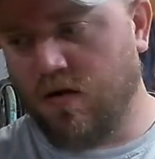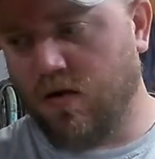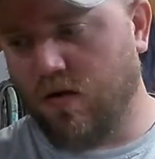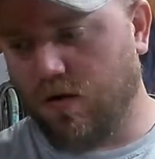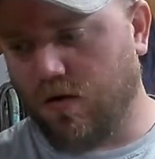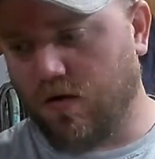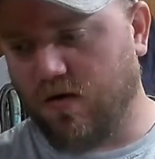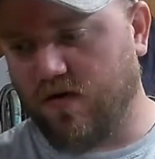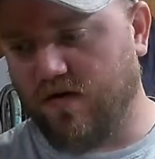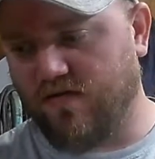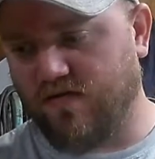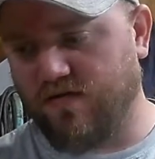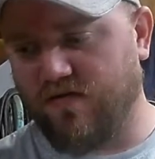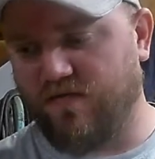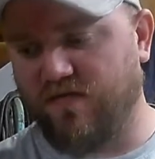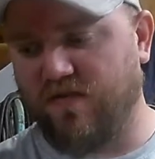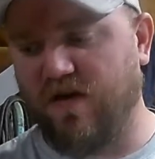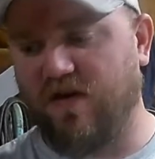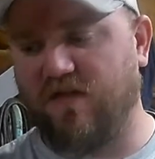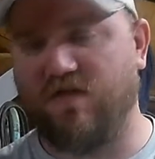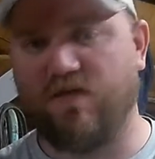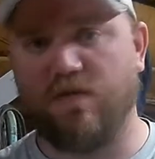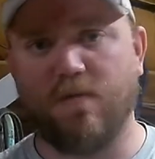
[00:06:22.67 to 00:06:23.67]
or if you're
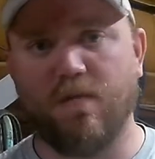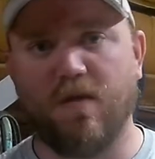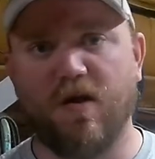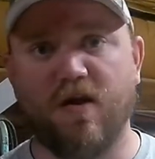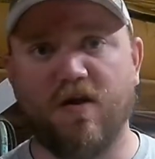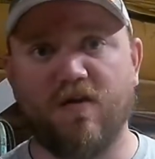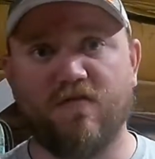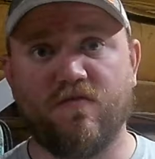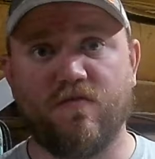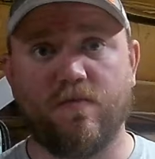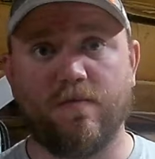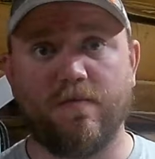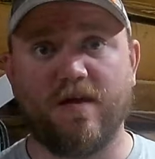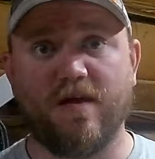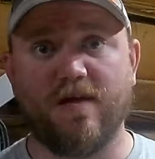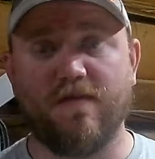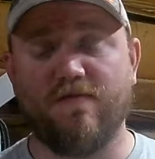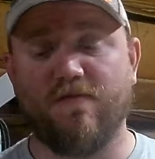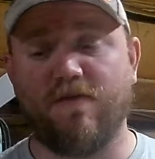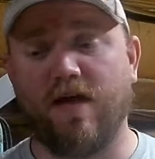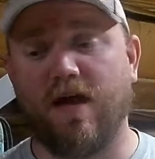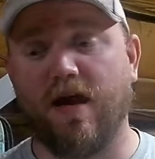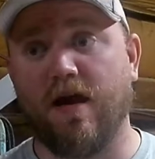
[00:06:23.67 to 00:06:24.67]
fishing brush for big
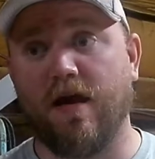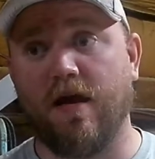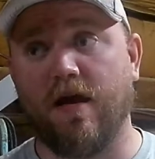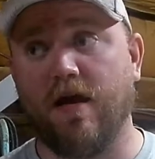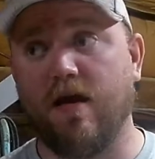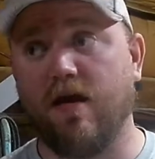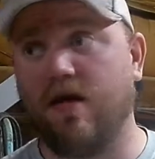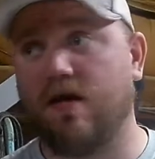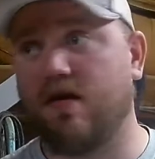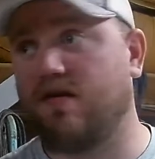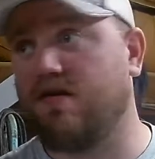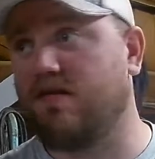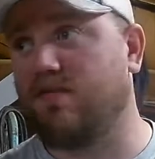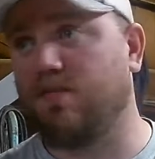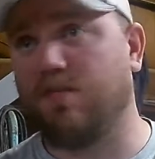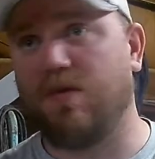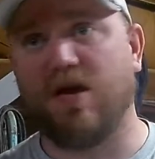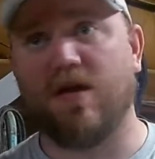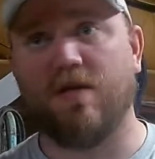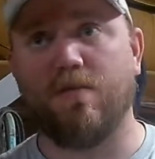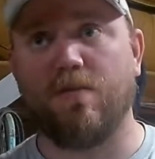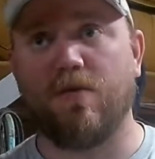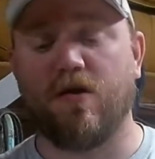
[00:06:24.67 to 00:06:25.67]
flatheads,
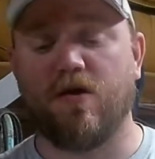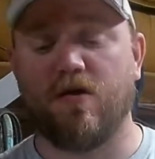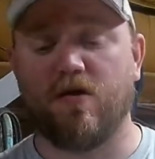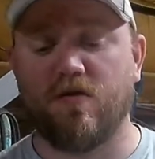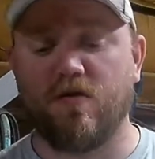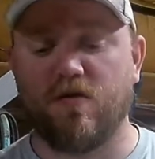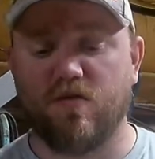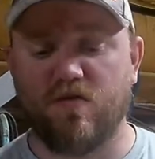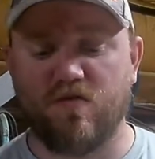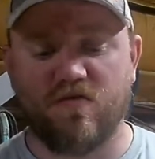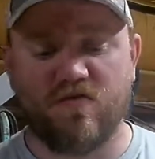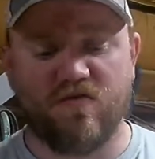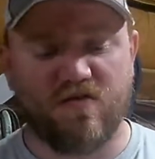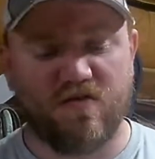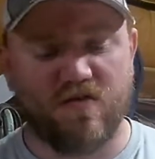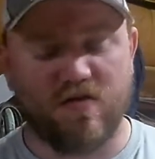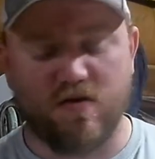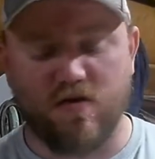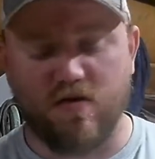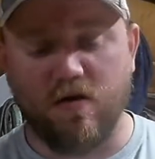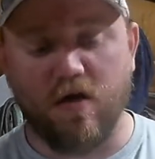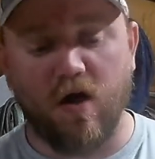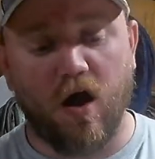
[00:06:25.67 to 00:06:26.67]
big blues,
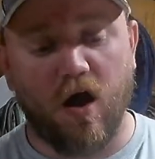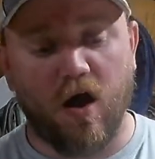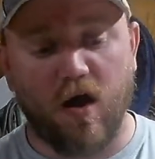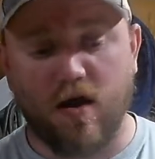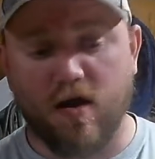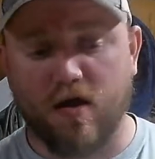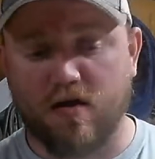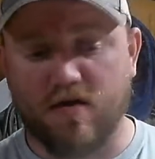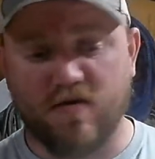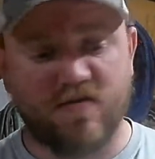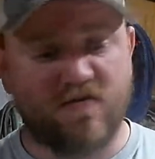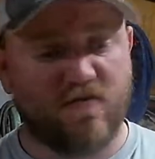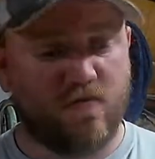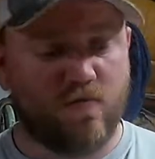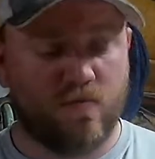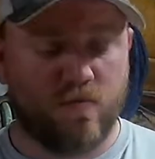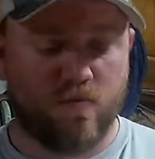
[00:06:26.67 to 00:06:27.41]
and rocks,